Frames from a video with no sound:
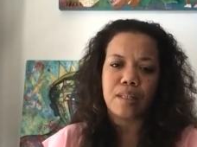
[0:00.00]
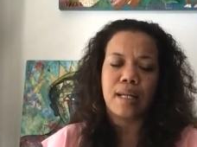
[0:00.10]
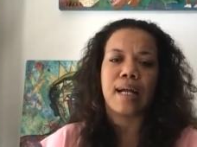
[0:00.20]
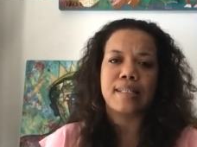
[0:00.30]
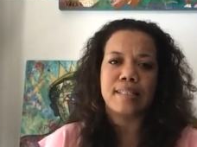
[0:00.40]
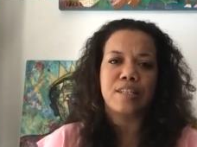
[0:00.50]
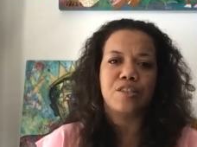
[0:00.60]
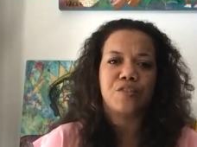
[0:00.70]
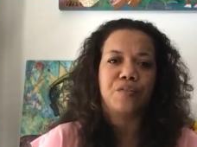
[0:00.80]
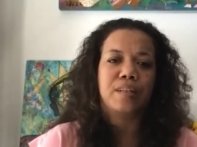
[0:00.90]
like I said,
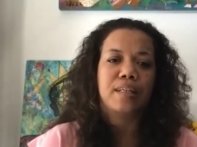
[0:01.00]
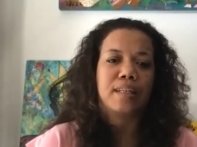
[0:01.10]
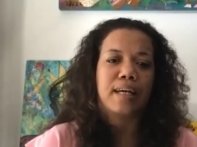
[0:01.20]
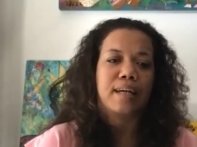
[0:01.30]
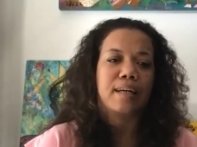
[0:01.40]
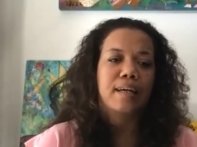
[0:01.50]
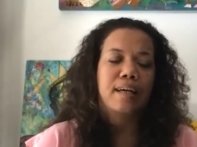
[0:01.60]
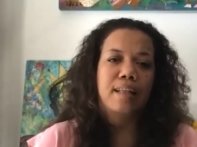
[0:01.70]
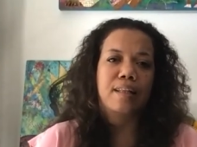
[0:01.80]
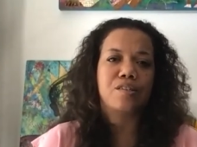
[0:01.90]
just feeling like
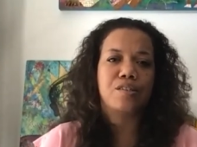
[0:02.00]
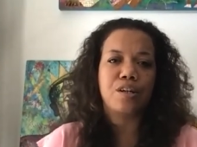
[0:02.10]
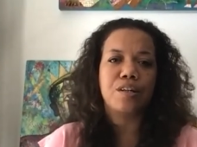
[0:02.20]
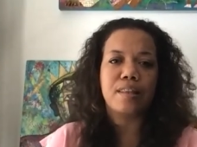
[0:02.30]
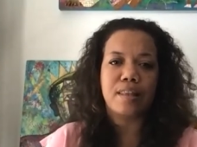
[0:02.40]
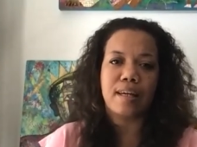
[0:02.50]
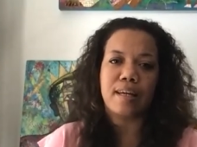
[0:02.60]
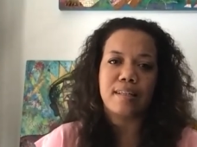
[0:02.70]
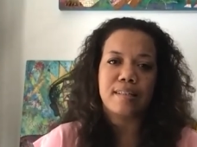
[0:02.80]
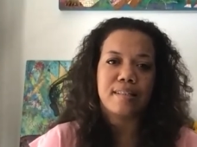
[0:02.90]
there's certain
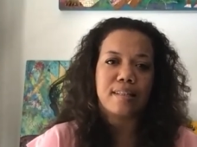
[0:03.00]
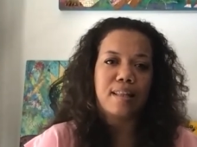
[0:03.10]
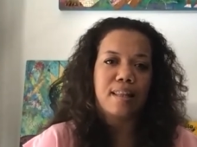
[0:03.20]
things